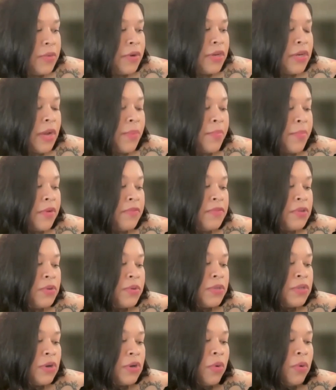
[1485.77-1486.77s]
there were a number of
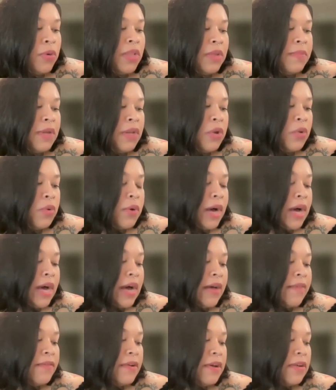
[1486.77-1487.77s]
Jewish holy men who
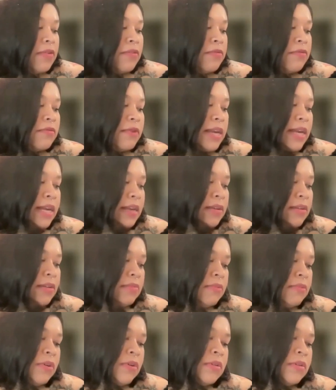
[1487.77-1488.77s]
have great
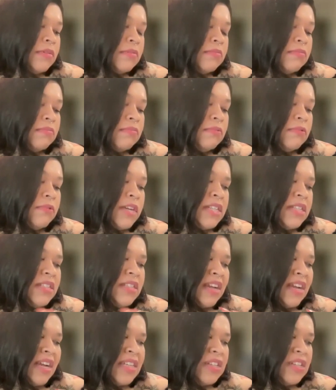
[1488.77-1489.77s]

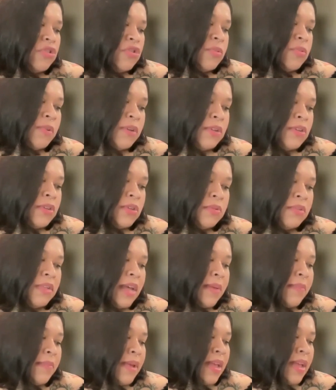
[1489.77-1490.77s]
signs attributed to
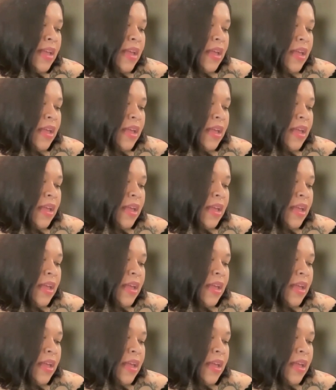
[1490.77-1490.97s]
them.